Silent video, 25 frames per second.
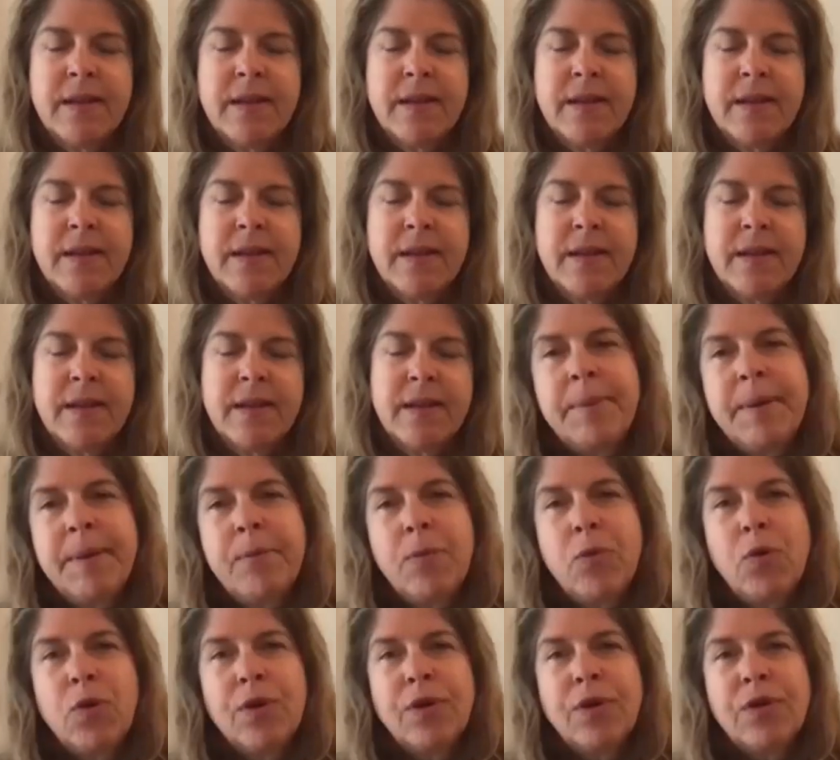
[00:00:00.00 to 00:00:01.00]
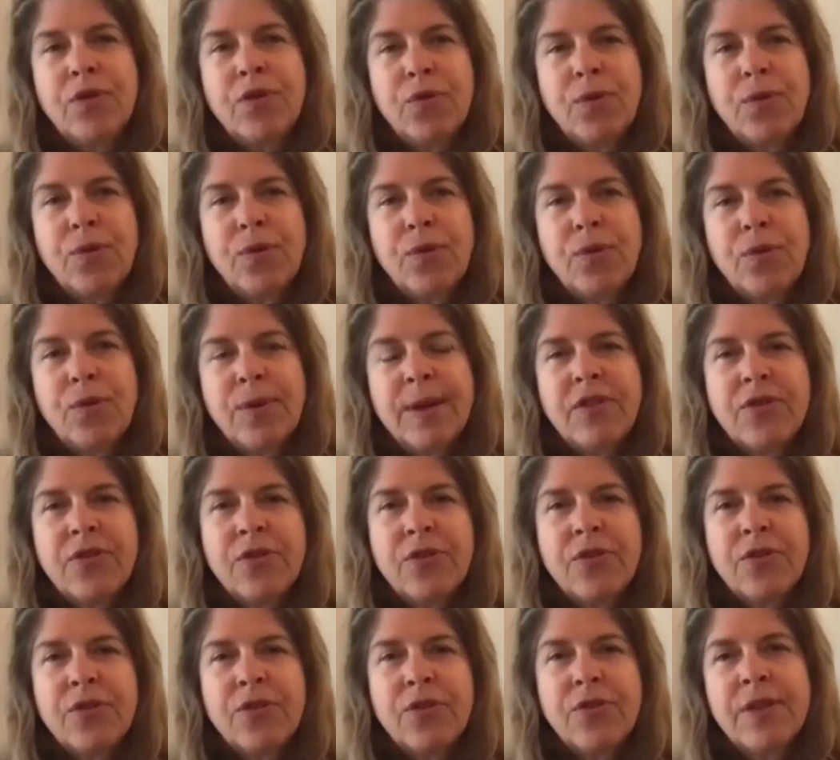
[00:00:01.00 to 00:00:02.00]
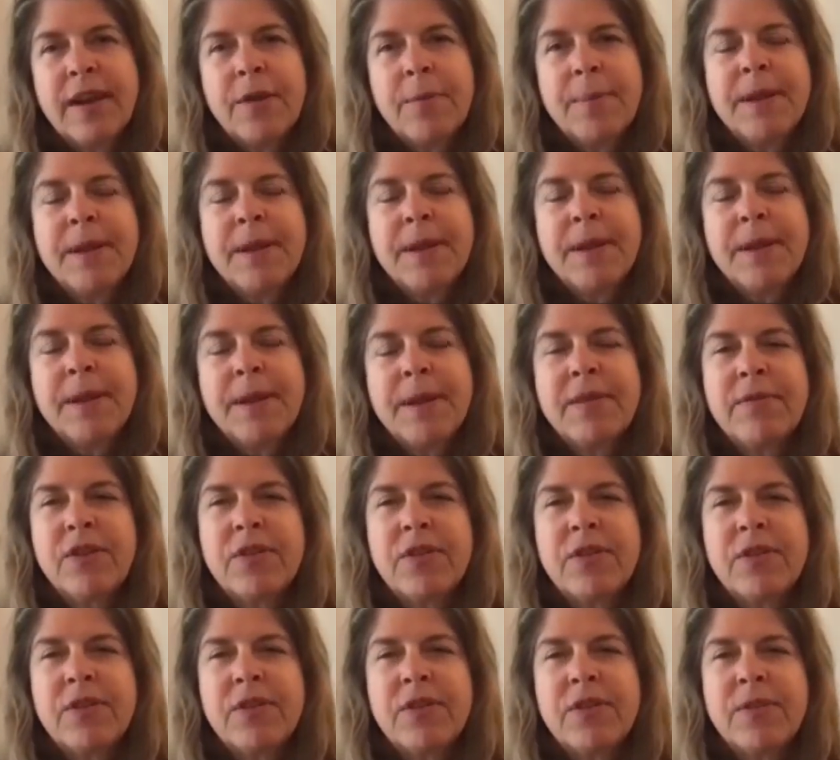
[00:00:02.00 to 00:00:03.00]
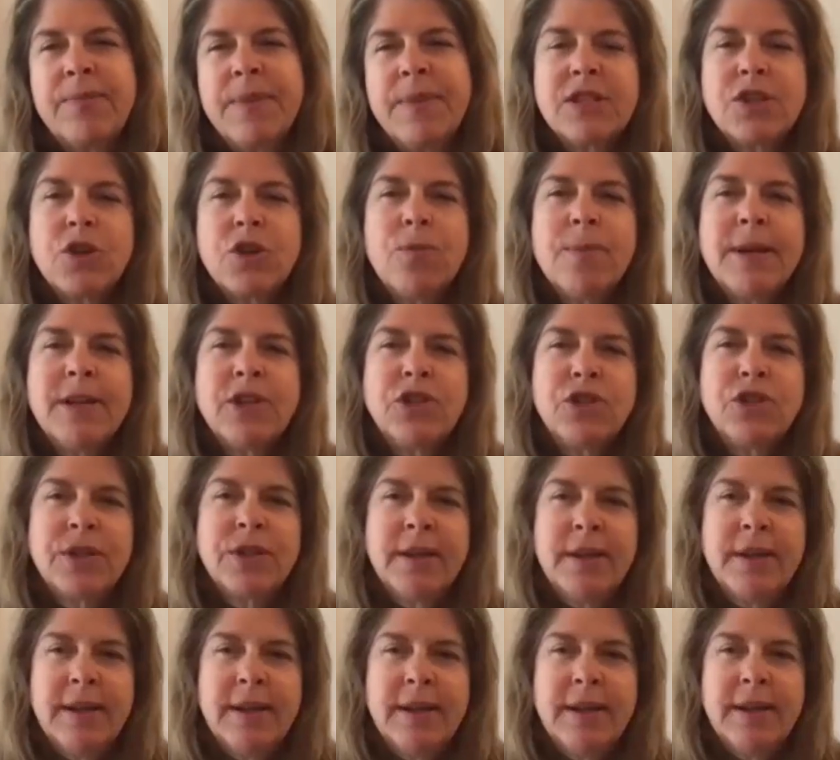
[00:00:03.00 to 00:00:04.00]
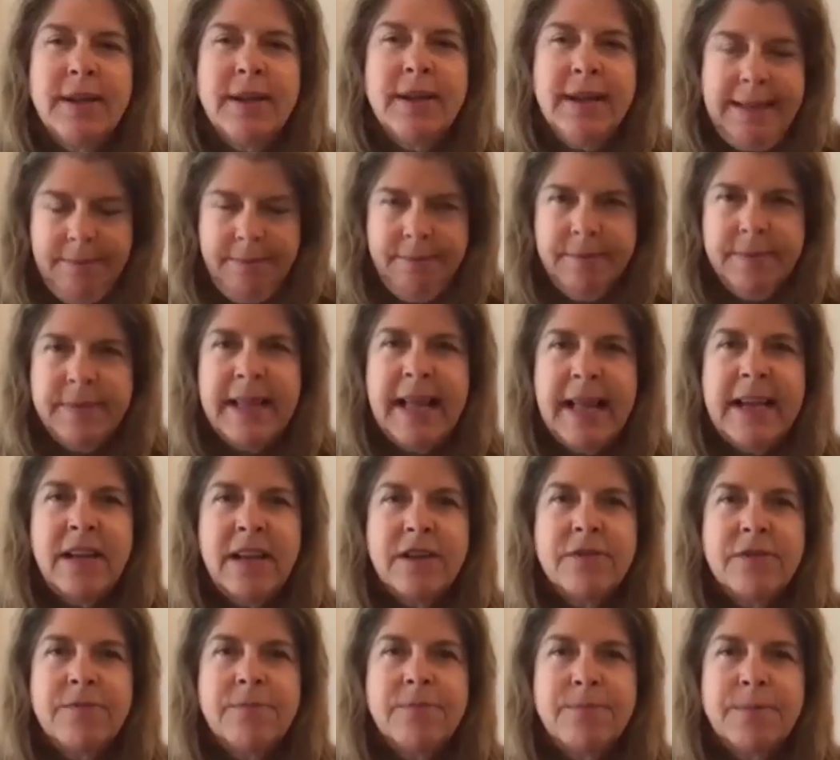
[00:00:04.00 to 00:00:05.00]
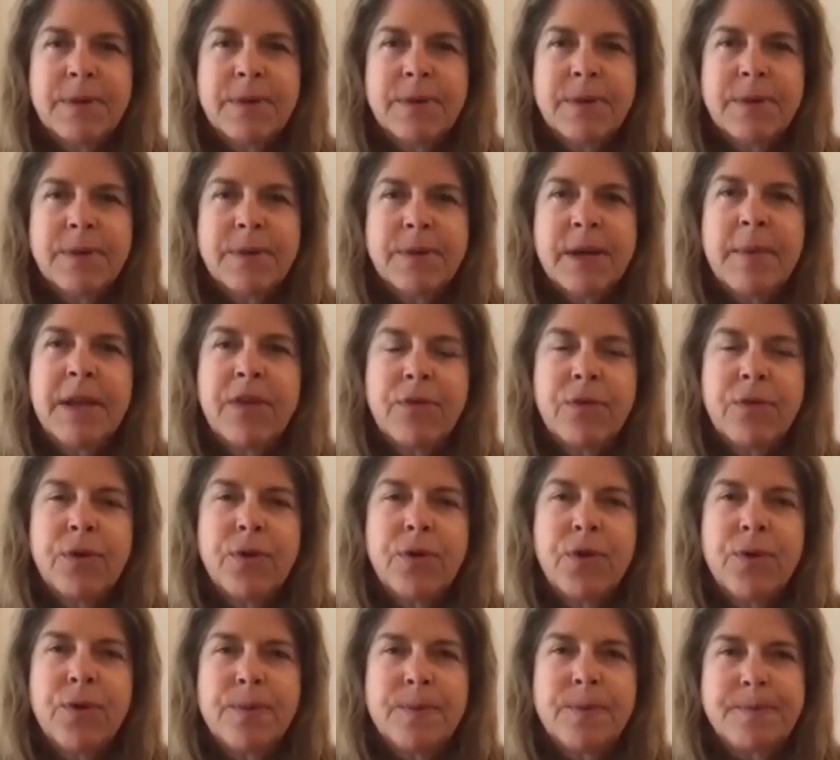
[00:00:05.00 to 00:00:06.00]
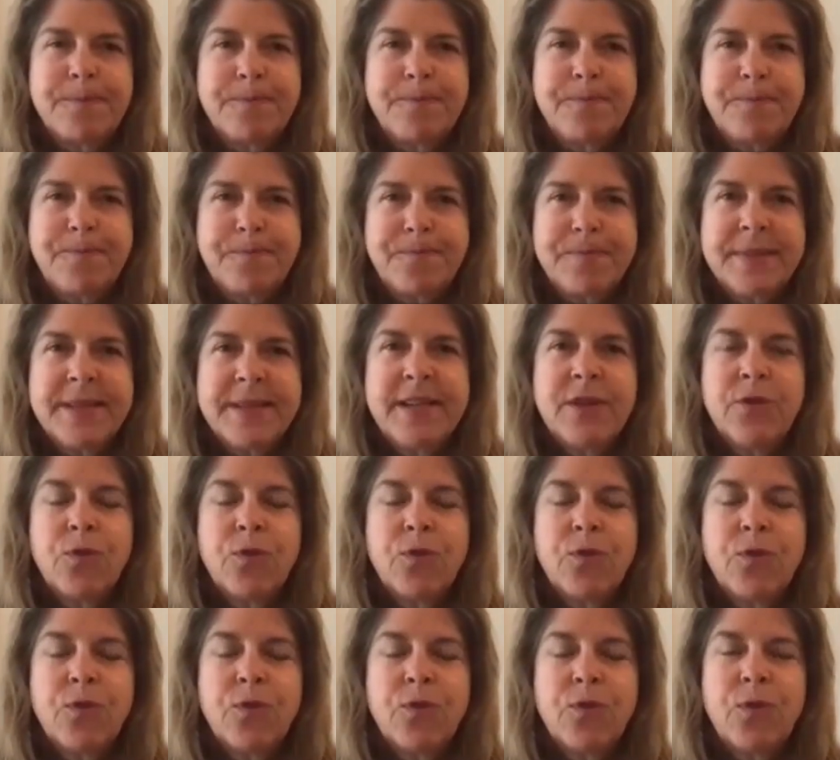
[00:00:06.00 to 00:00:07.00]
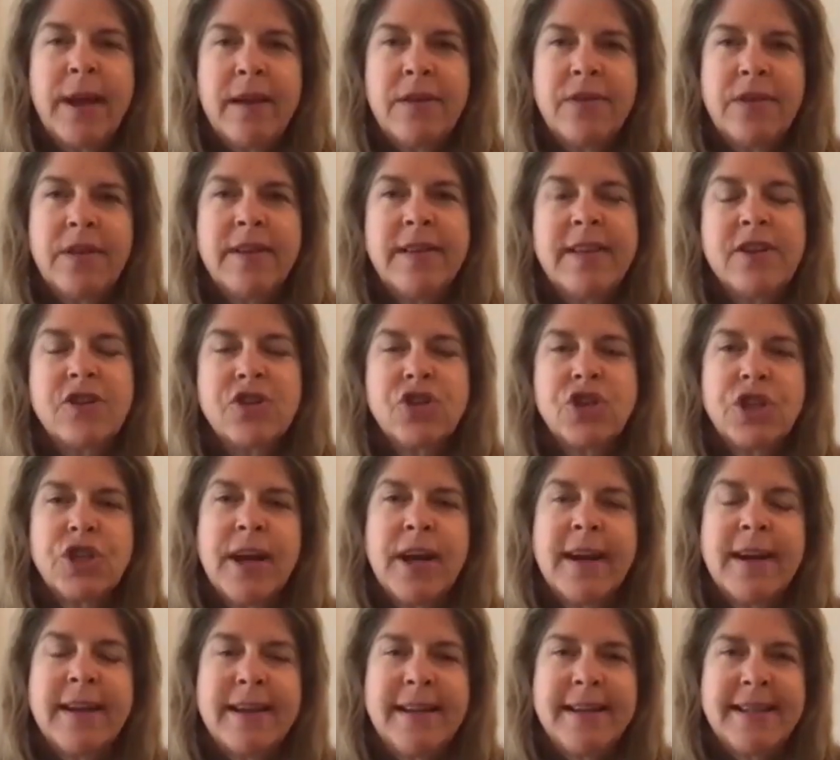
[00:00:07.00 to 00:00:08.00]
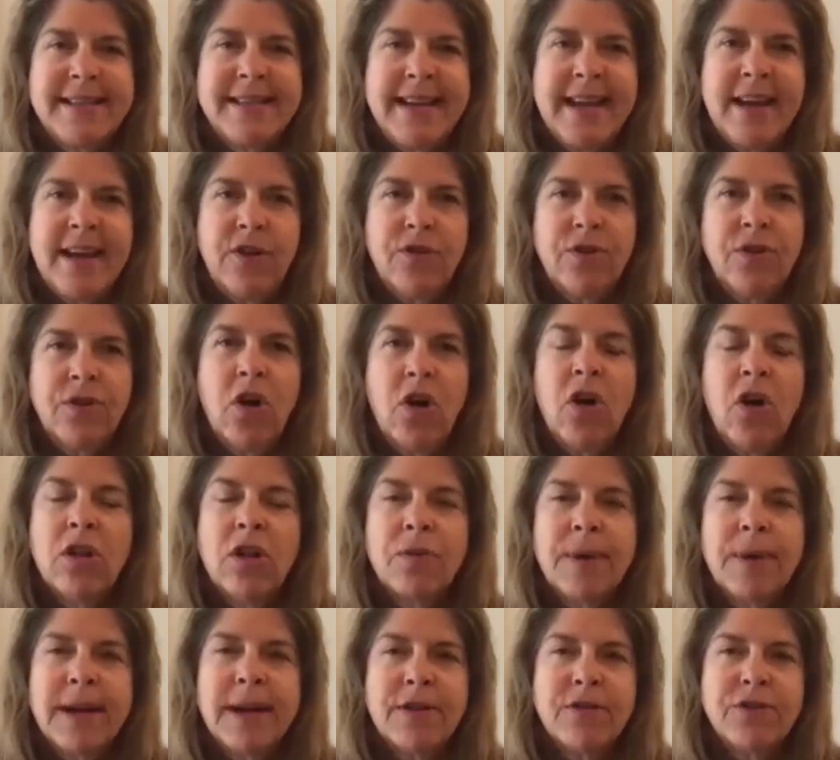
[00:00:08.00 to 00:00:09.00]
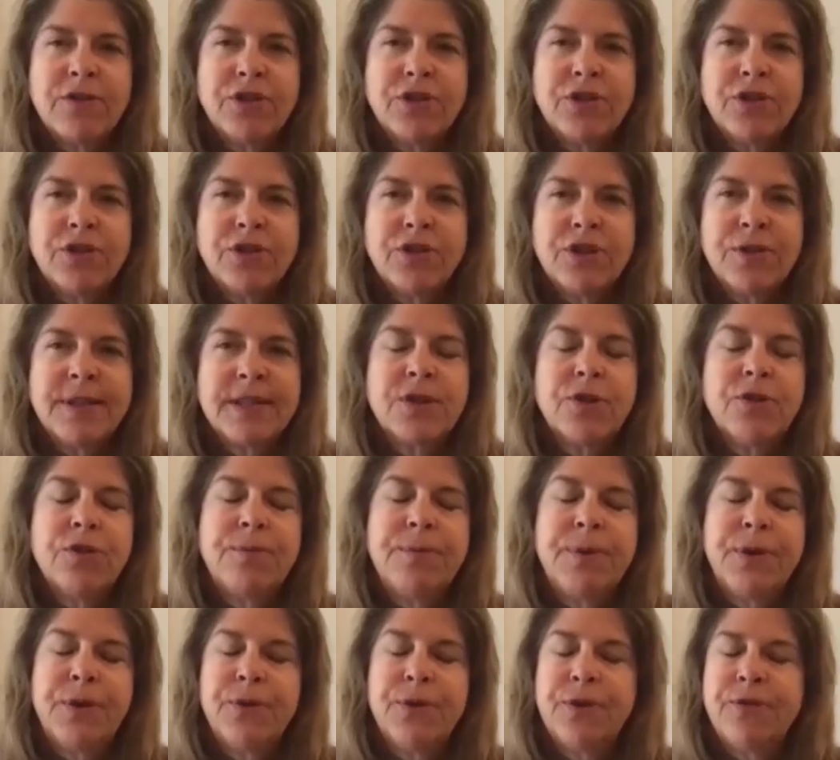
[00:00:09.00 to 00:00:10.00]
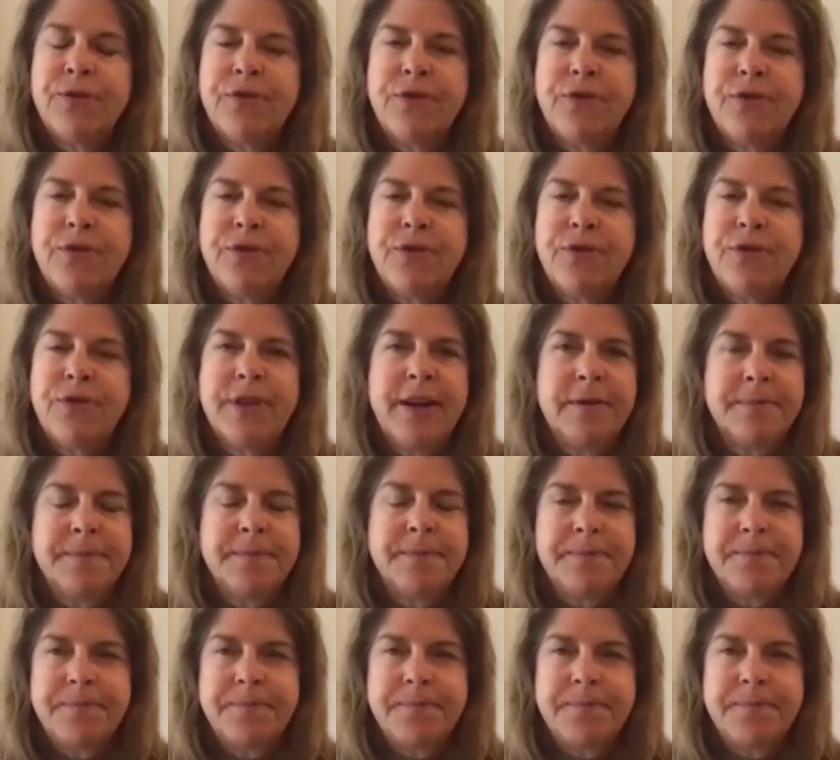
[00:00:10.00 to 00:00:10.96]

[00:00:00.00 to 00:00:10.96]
It's getting a bit more trees through there, but there's so much light coming through in rays, and they're shining down all around you. It's so beautiful there.